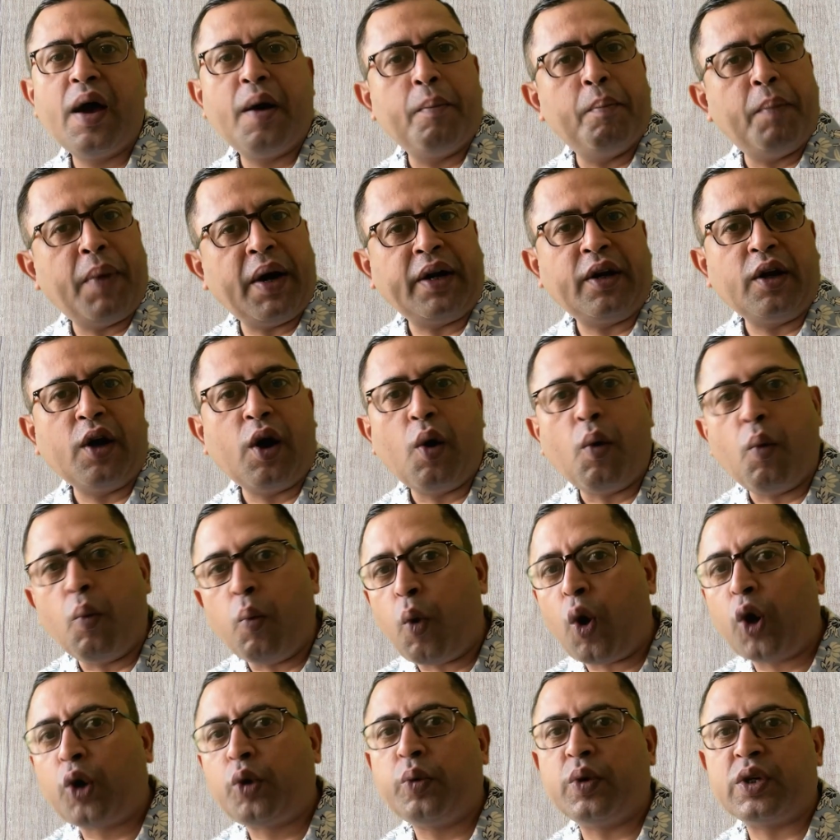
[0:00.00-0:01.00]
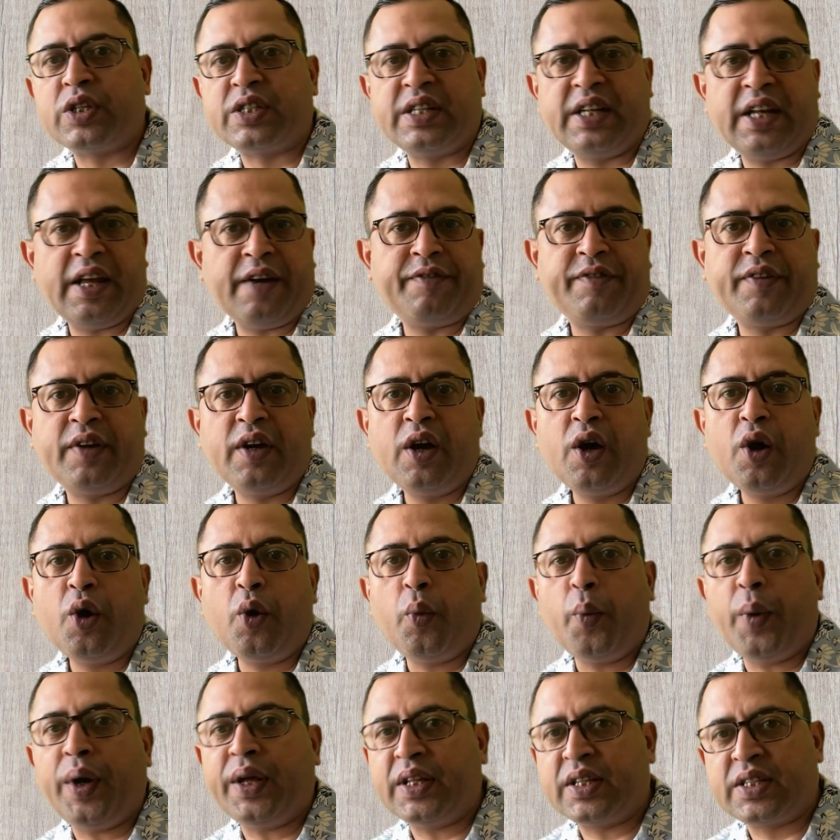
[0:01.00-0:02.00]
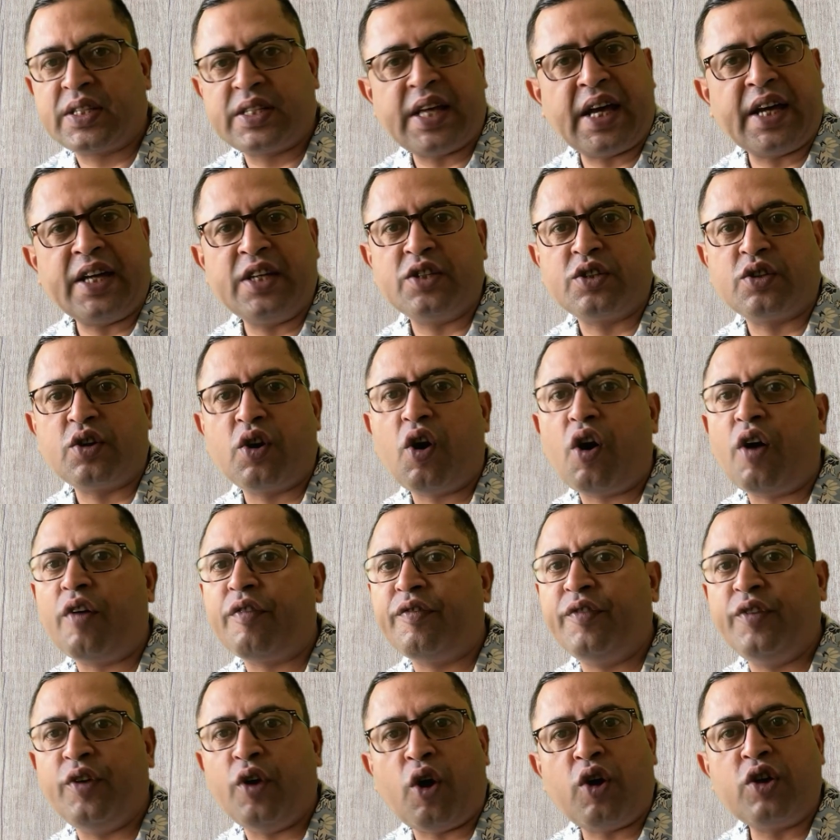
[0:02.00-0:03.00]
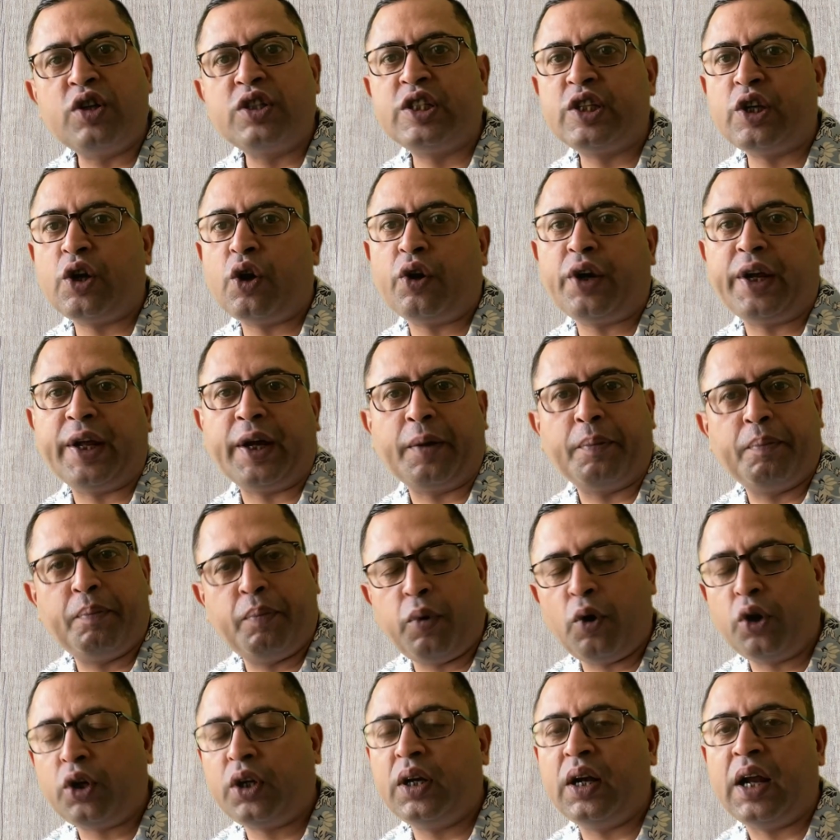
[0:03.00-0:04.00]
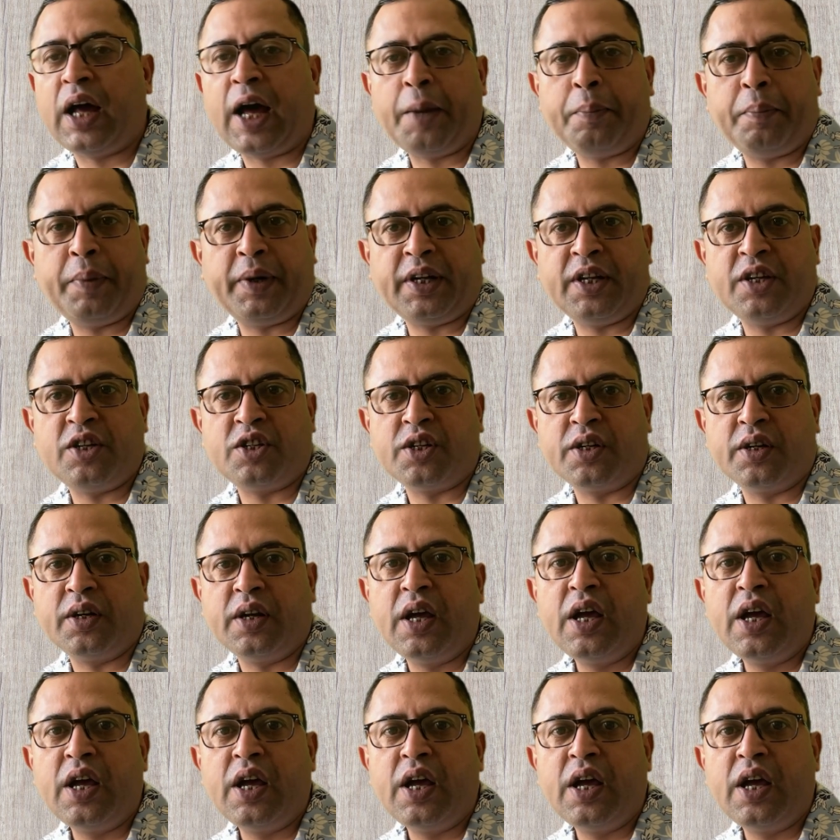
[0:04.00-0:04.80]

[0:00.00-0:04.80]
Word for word: But what was left were the signs of non cirrhotic portal hypertension,